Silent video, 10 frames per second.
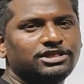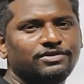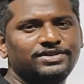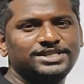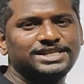length
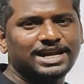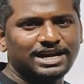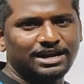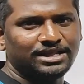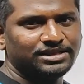of the
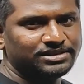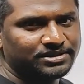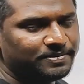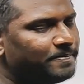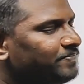second
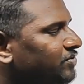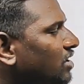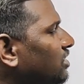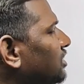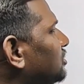lens.
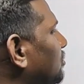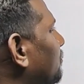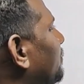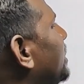So